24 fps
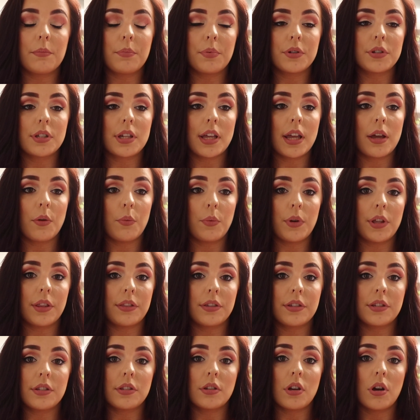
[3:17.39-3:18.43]
put it
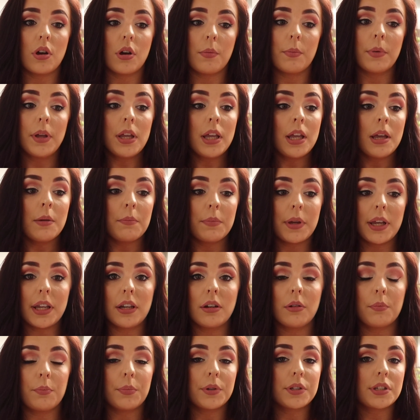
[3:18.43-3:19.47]
with some
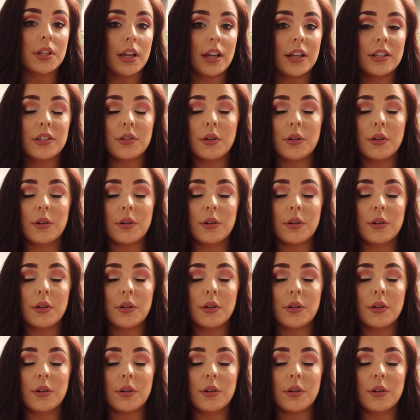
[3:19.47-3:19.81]
peanut butter.